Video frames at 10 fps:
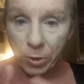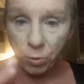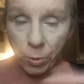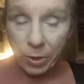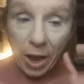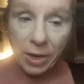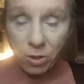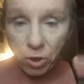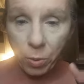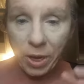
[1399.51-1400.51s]
which we're kind
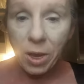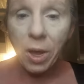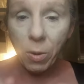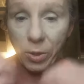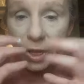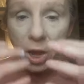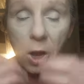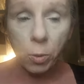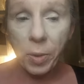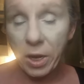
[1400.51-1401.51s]
of doing with the
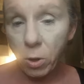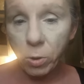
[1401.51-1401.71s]
color being